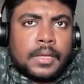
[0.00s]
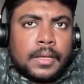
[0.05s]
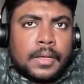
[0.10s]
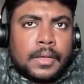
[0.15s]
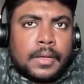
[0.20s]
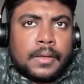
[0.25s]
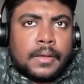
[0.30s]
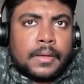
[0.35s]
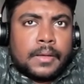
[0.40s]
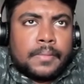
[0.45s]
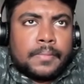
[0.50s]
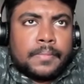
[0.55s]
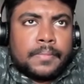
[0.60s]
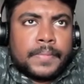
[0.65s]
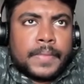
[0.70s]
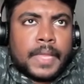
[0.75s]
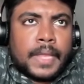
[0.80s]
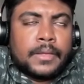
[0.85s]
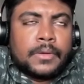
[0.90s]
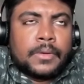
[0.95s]

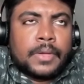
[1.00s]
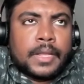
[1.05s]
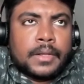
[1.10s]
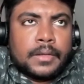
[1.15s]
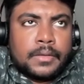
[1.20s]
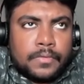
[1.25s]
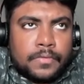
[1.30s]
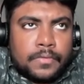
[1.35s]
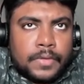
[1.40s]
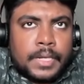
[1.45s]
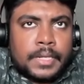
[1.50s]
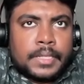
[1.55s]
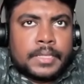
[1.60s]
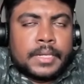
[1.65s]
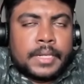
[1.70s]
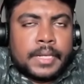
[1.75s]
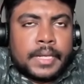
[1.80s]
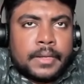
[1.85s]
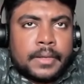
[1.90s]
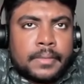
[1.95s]
and you can filter
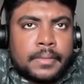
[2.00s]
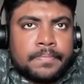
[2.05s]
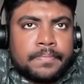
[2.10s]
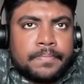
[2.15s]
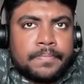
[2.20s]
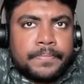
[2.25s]
the data